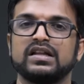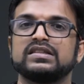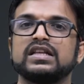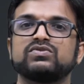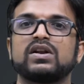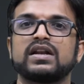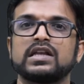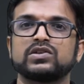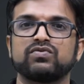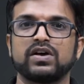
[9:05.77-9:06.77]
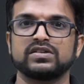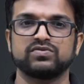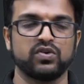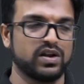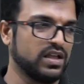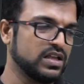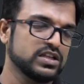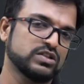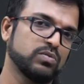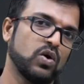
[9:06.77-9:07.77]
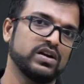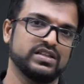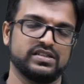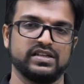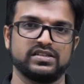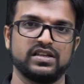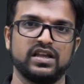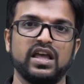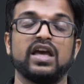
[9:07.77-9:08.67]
This work transfer was for a small distance.